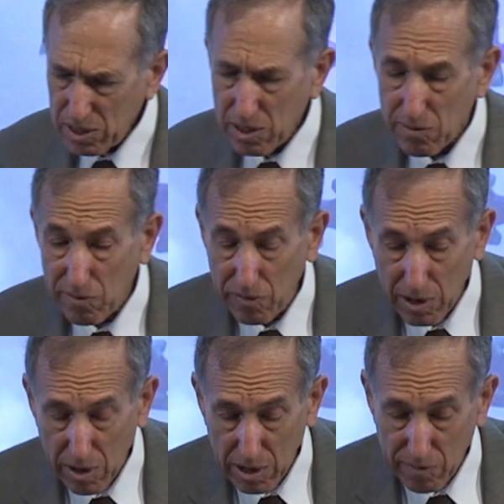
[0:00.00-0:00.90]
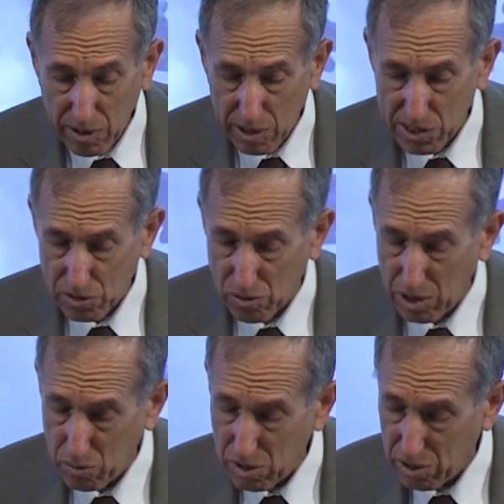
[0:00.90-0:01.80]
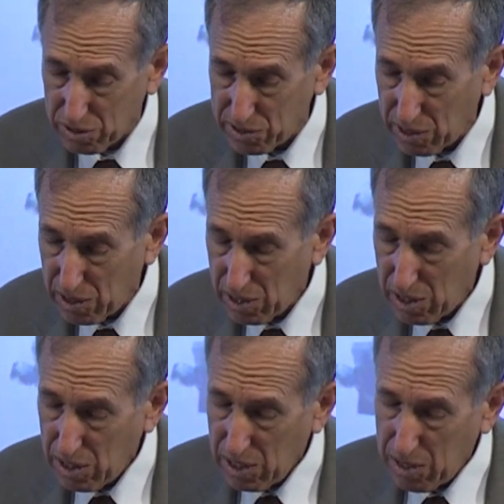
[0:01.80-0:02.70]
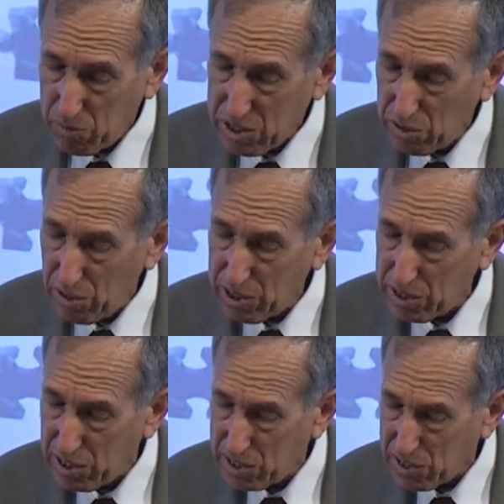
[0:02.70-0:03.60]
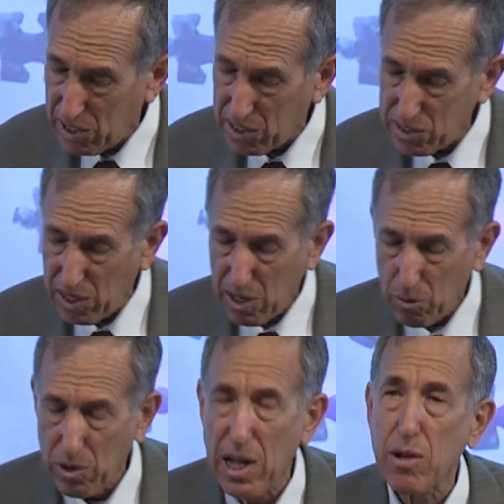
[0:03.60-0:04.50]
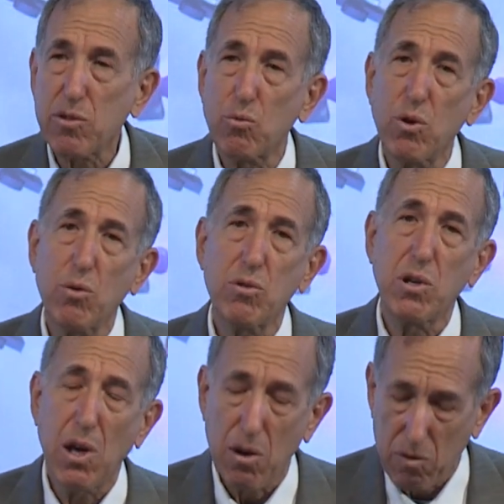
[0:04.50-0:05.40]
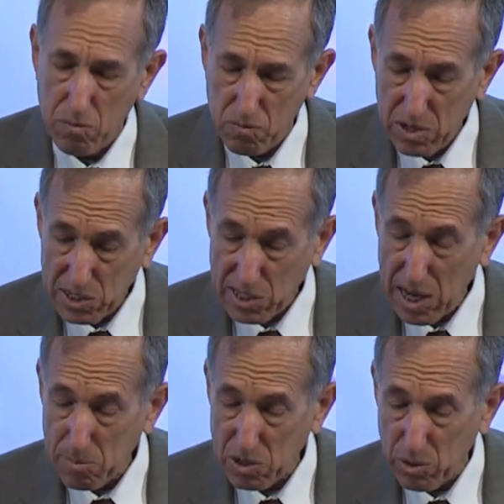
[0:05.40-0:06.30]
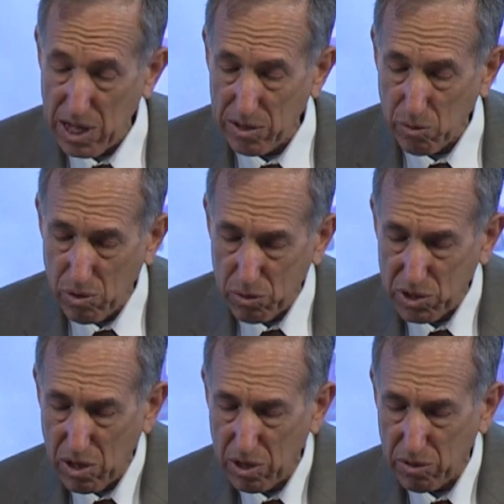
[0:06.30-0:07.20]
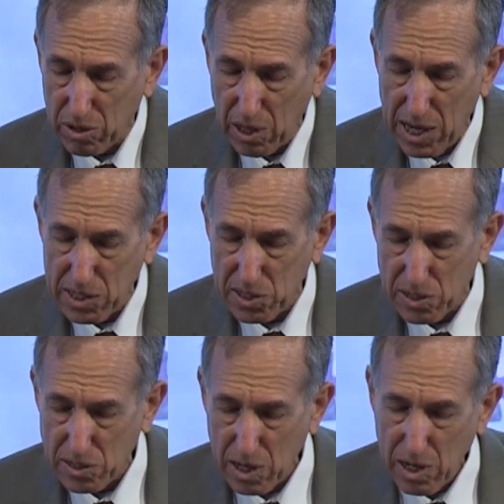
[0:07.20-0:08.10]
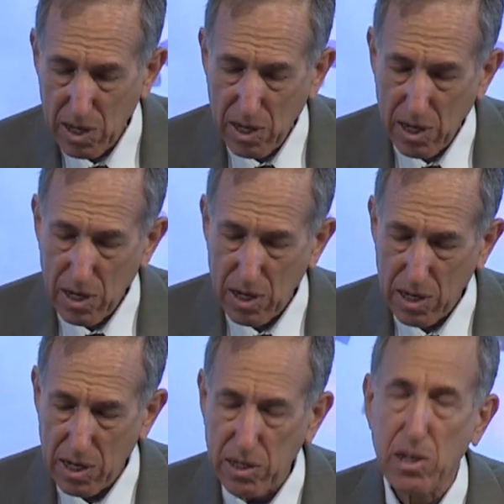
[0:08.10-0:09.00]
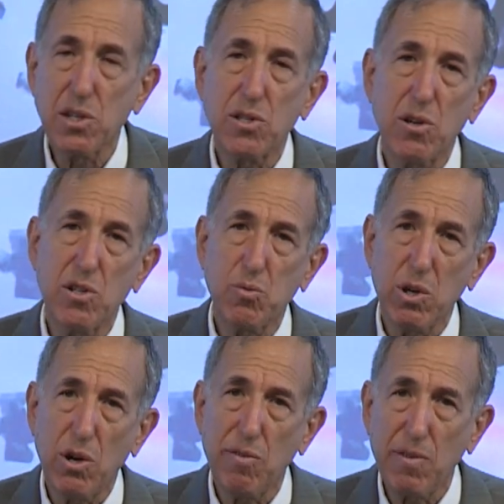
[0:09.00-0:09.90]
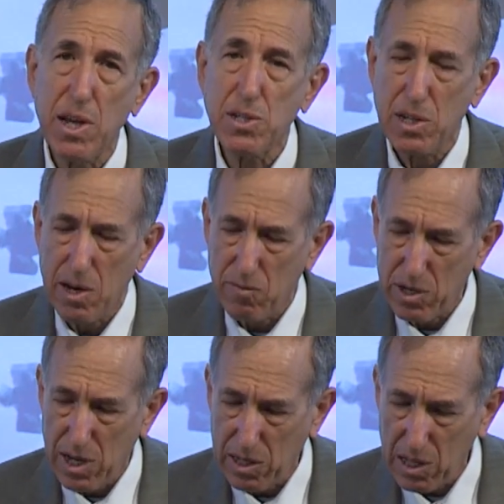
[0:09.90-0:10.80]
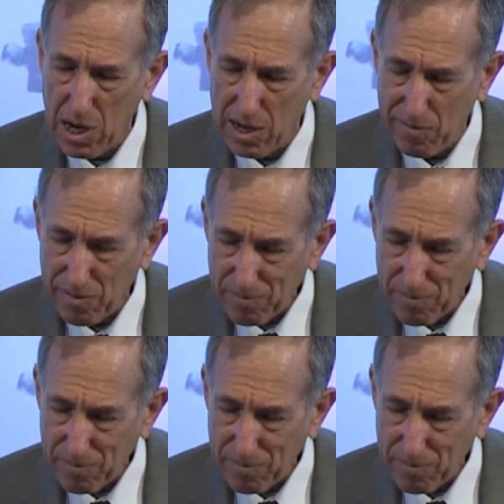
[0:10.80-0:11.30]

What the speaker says: Very, very strong words. And when you look at these things without the these statements without the rose-colored glasses and the concerns we all face in everyday life,